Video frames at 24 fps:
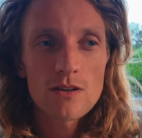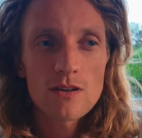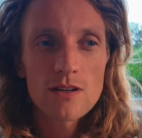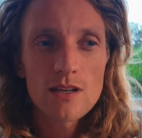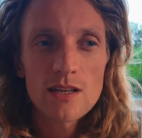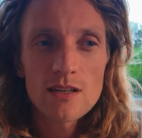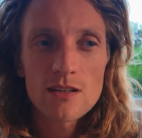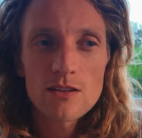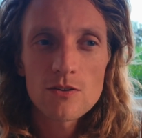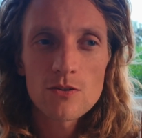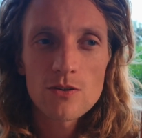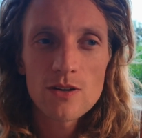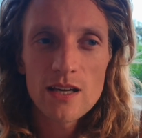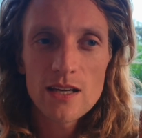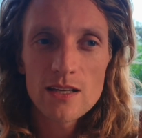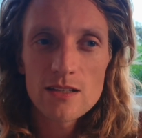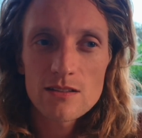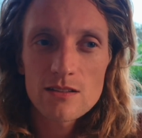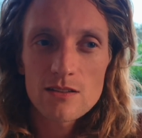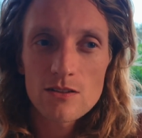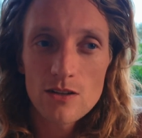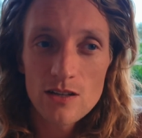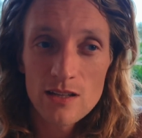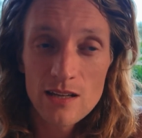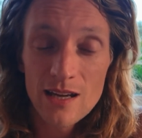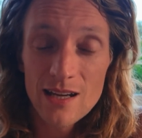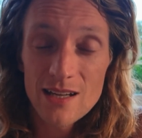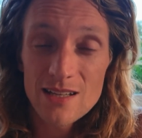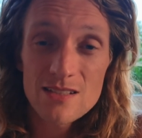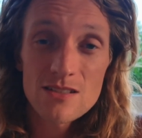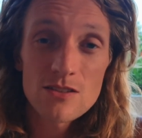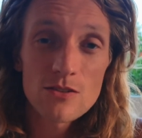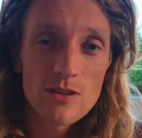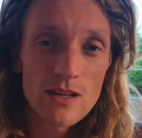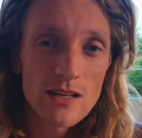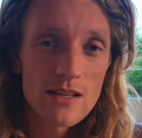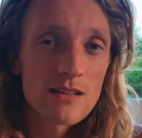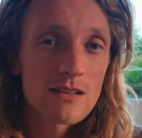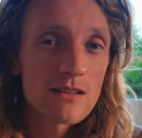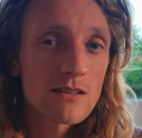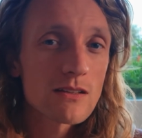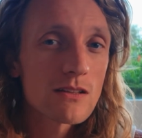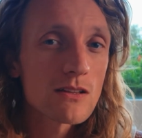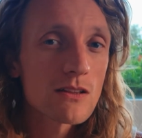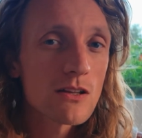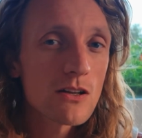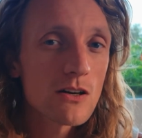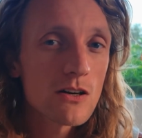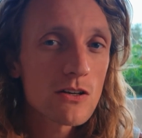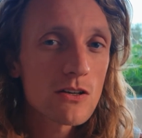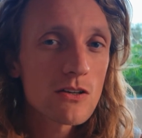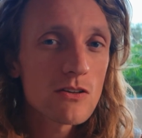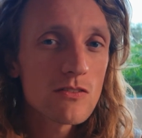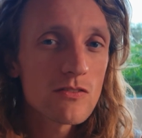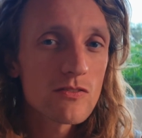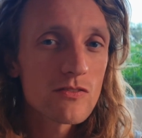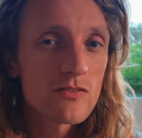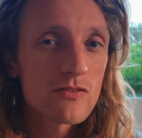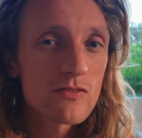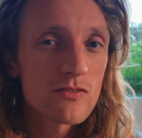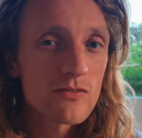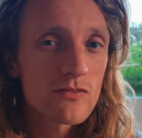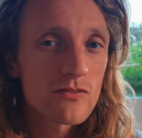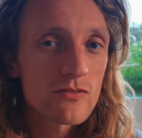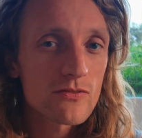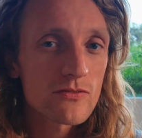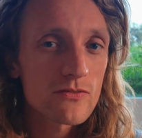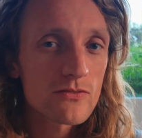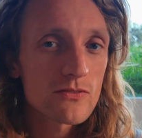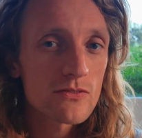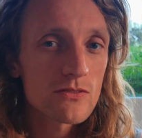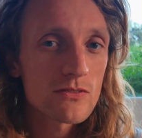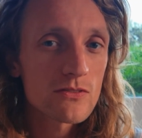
can create and has created a lot of